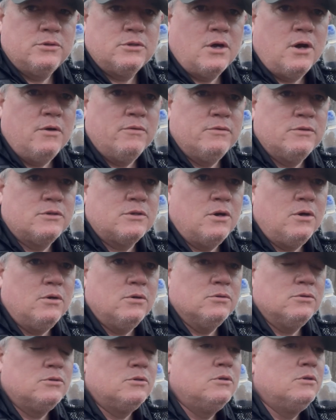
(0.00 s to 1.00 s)
conference
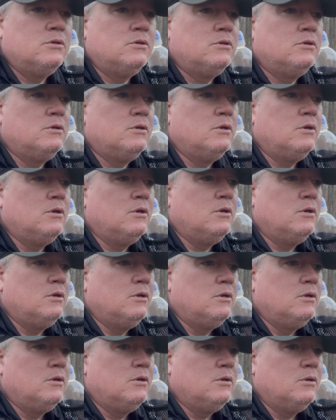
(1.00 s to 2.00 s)
calls,
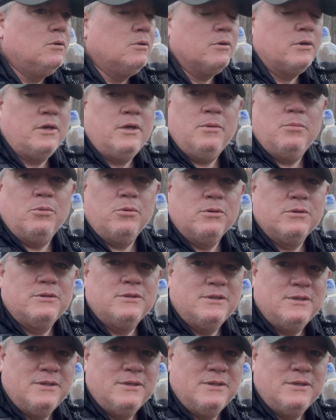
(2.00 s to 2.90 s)
or keyboards.